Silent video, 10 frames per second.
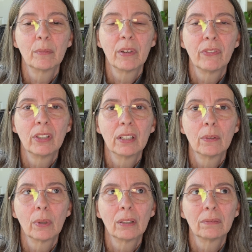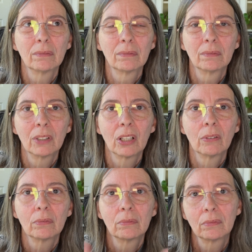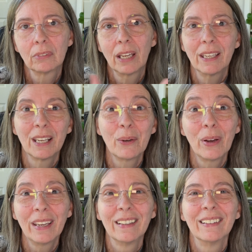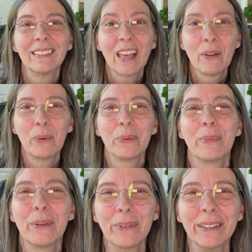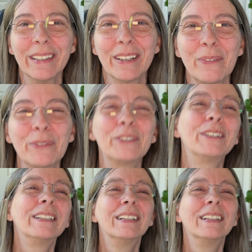If you didn't, well, you know, like anyway. That would be really helpful.